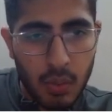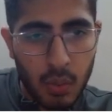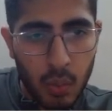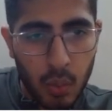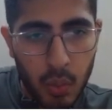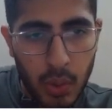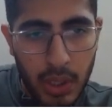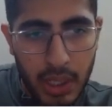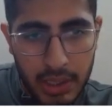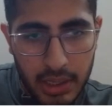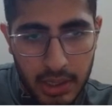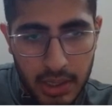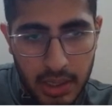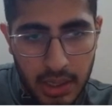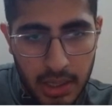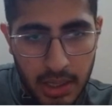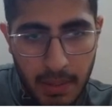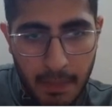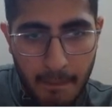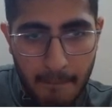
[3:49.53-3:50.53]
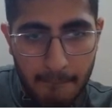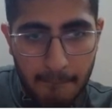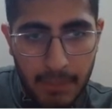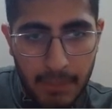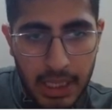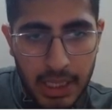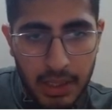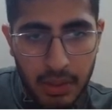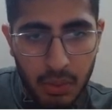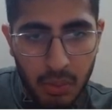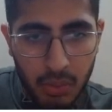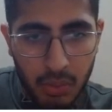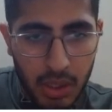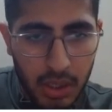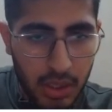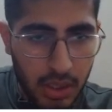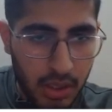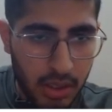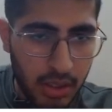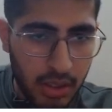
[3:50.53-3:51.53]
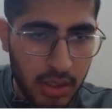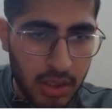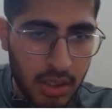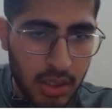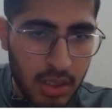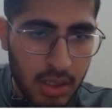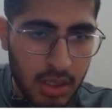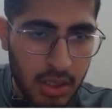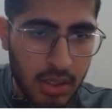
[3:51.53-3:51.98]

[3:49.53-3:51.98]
one by one